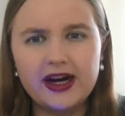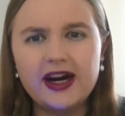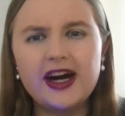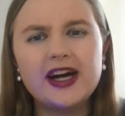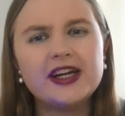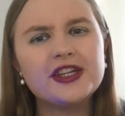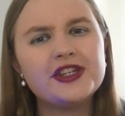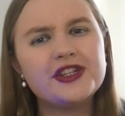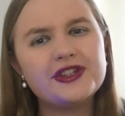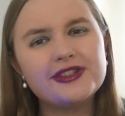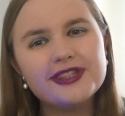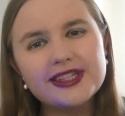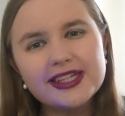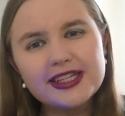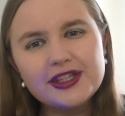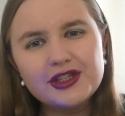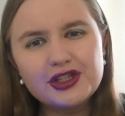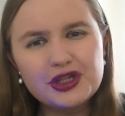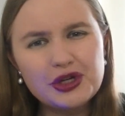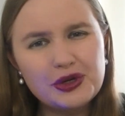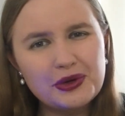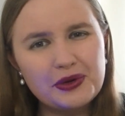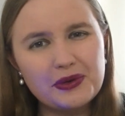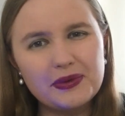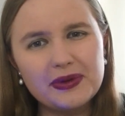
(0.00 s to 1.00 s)
I should say
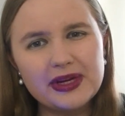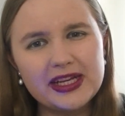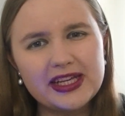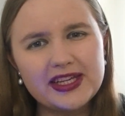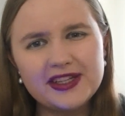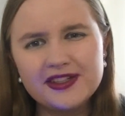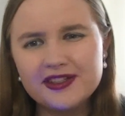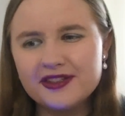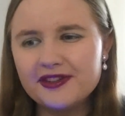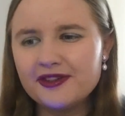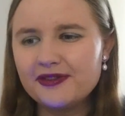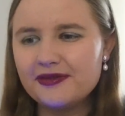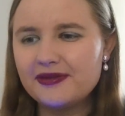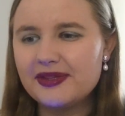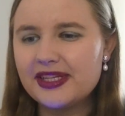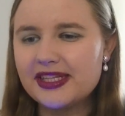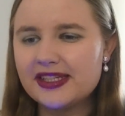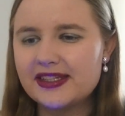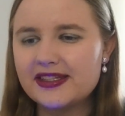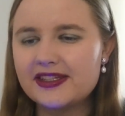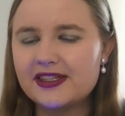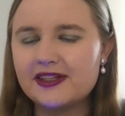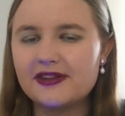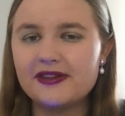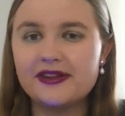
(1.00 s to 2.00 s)
touring. He's not
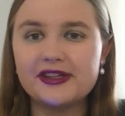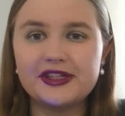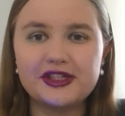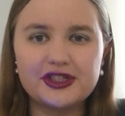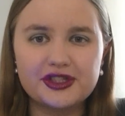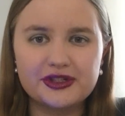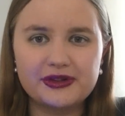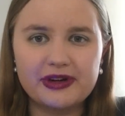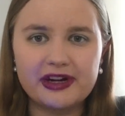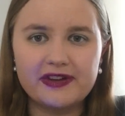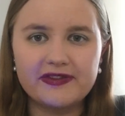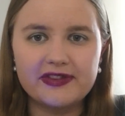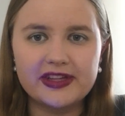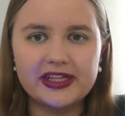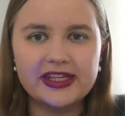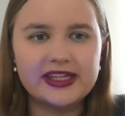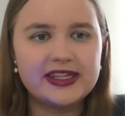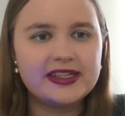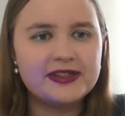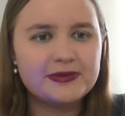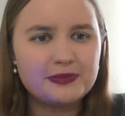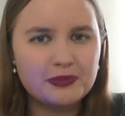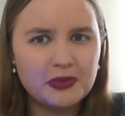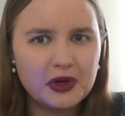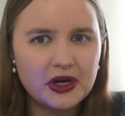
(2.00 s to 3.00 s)
necessarily traveling.
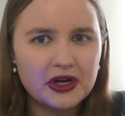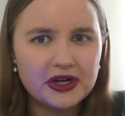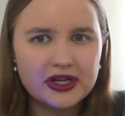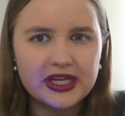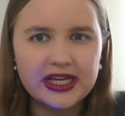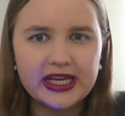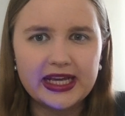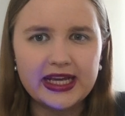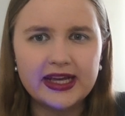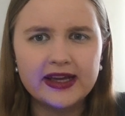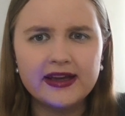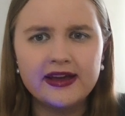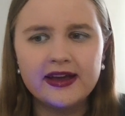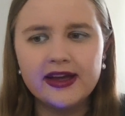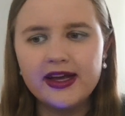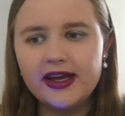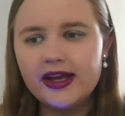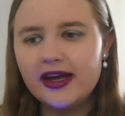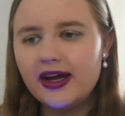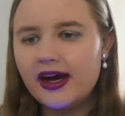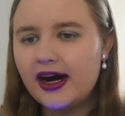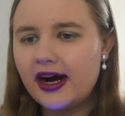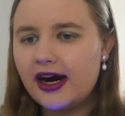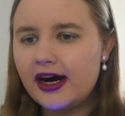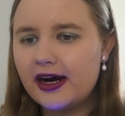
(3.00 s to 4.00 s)
He's working,
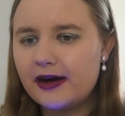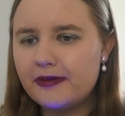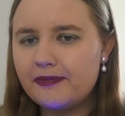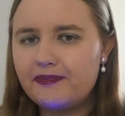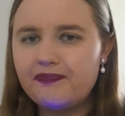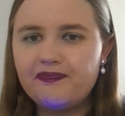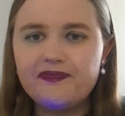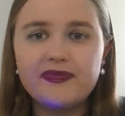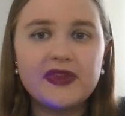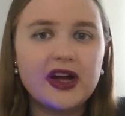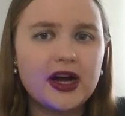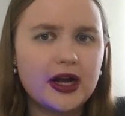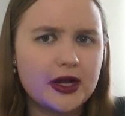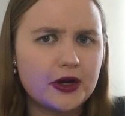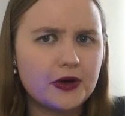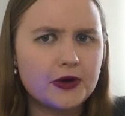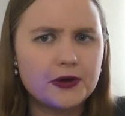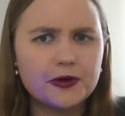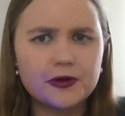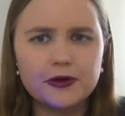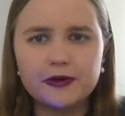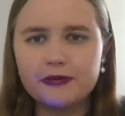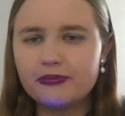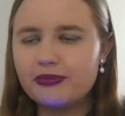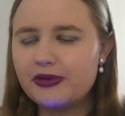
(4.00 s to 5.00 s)
I
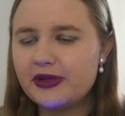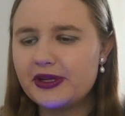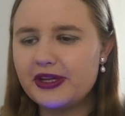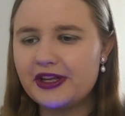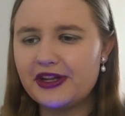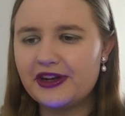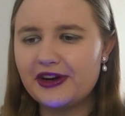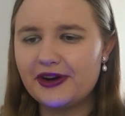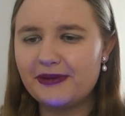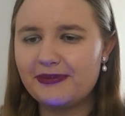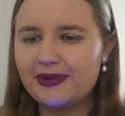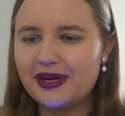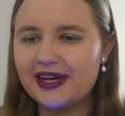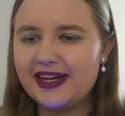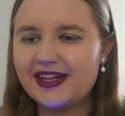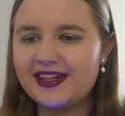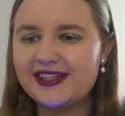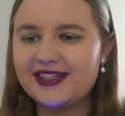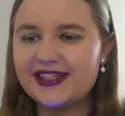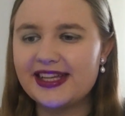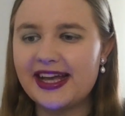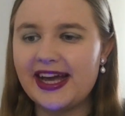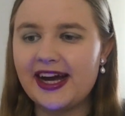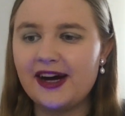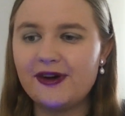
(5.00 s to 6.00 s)
hope, you know, but
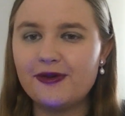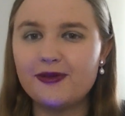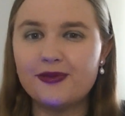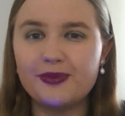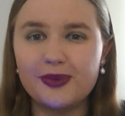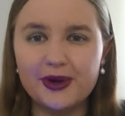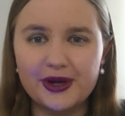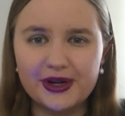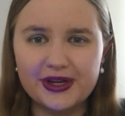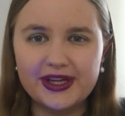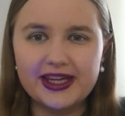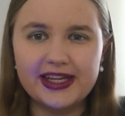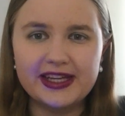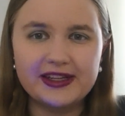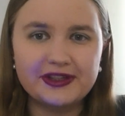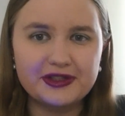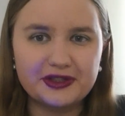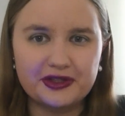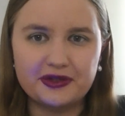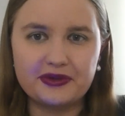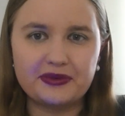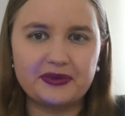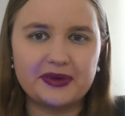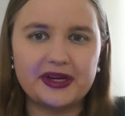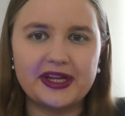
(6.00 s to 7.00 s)
he's out working,
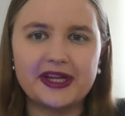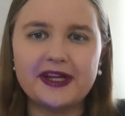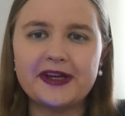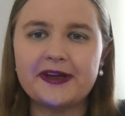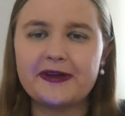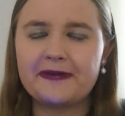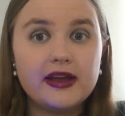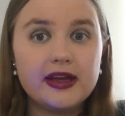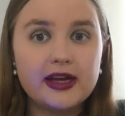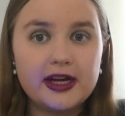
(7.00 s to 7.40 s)
touring.